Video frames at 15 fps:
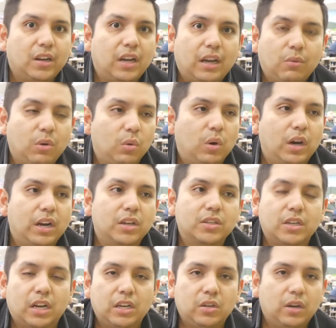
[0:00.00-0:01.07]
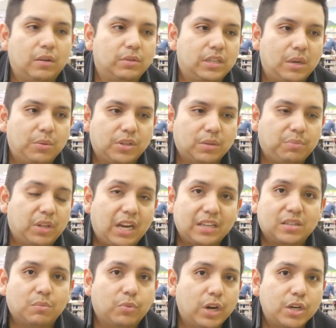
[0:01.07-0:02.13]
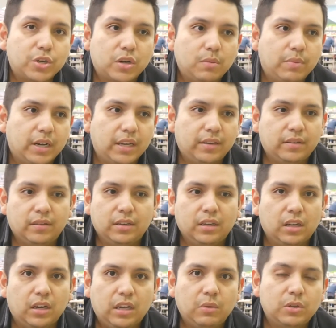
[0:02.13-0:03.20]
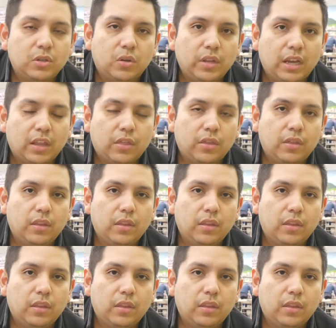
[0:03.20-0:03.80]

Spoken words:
well, what else could I do? I was able to apply some pressure, but, he was only at,